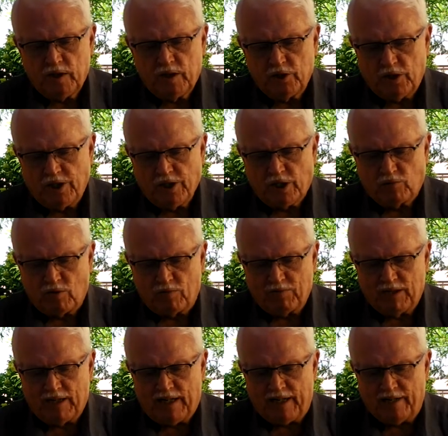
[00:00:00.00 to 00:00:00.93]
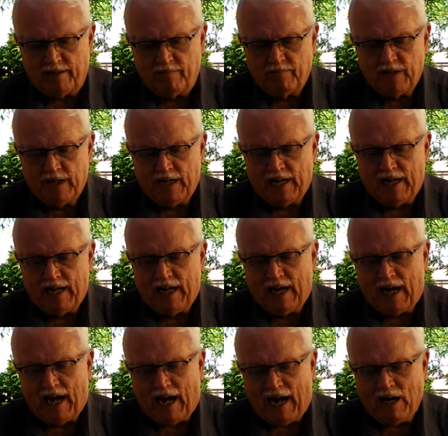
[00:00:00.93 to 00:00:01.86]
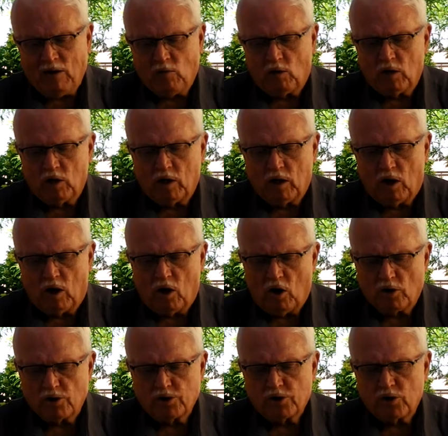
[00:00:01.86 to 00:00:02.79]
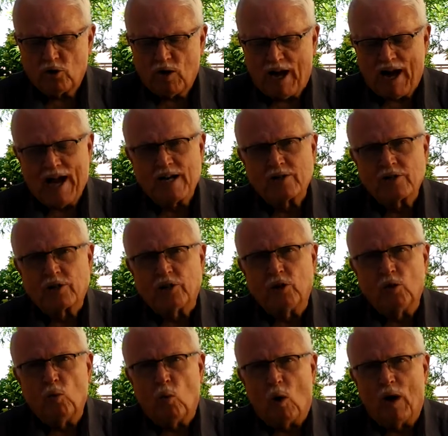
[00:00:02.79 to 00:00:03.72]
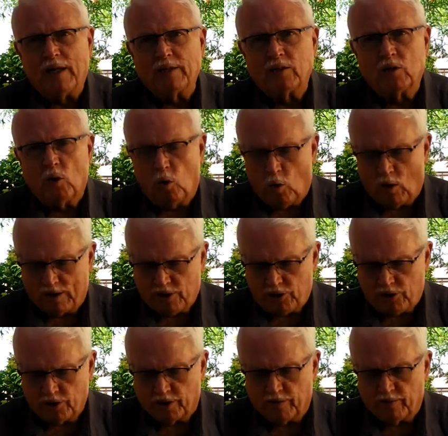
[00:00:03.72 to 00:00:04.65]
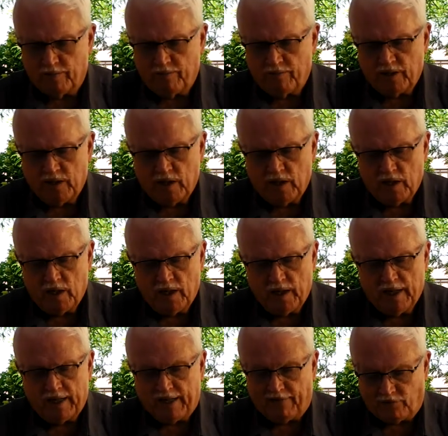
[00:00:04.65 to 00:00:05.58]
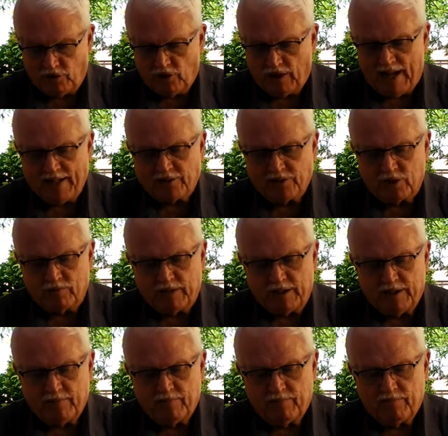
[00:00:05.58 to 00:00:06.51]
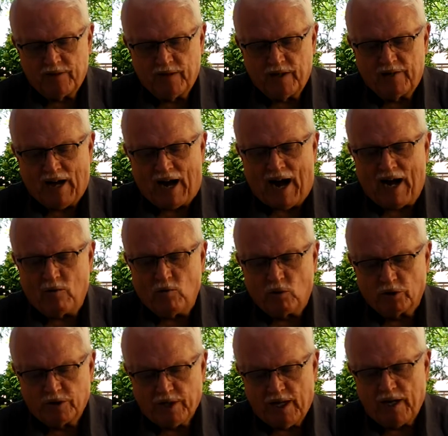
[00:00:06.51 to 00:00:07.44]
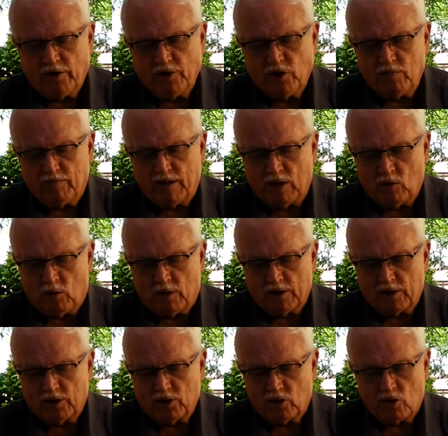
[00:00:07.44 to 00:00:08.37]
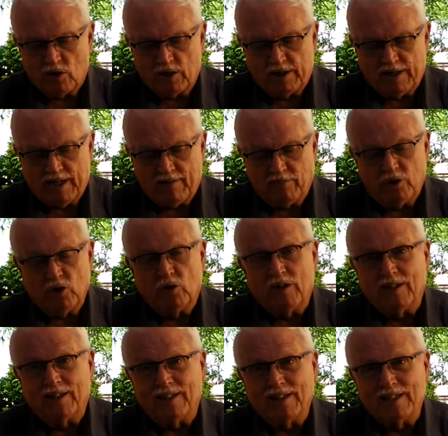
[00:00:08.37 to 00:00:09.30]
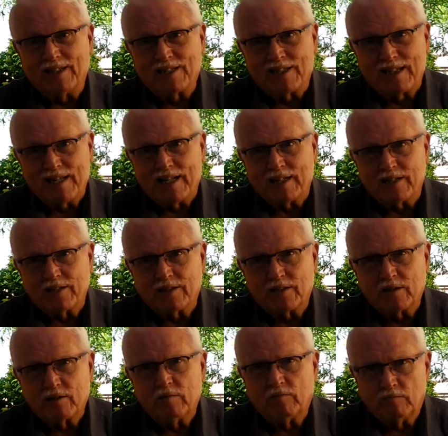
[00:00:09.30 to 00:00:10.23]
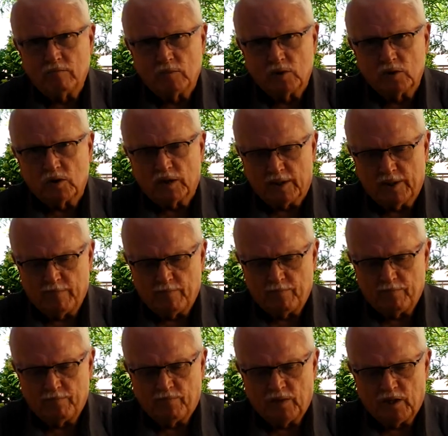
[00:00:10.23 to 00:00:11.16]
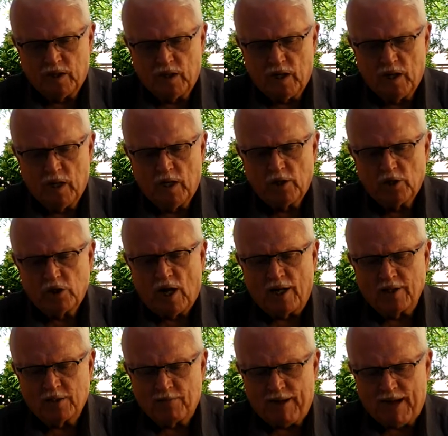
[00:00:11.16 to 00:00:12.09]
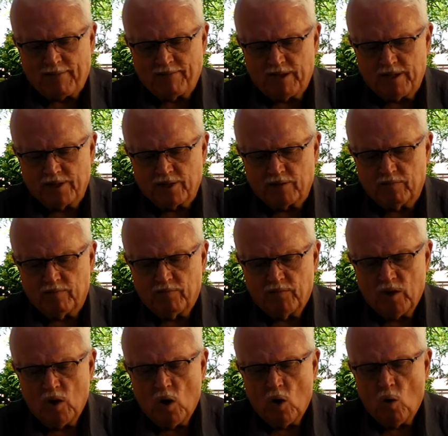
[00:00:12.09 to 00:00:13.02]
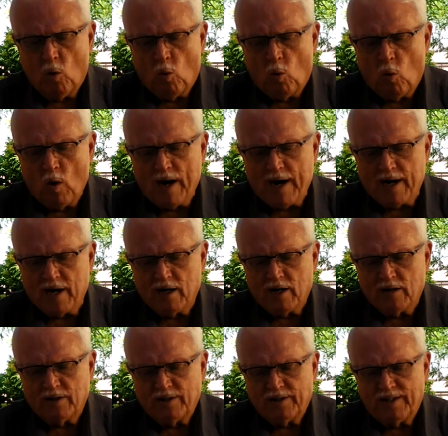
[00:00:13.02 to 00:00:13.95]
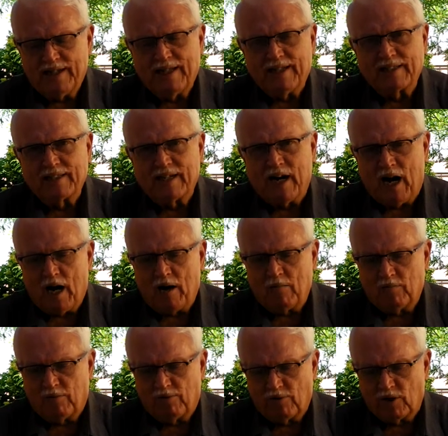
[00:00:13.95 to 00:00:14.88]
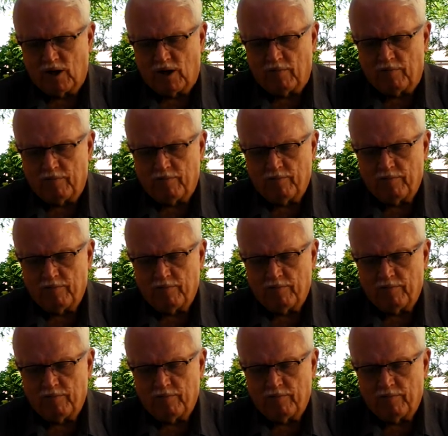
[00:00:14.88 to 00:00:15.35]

Jesus replied, I will also ask you one question. If you can answer me, I will tell you by what authority I'm doing these things. Okay. John's baptism, where did it come from?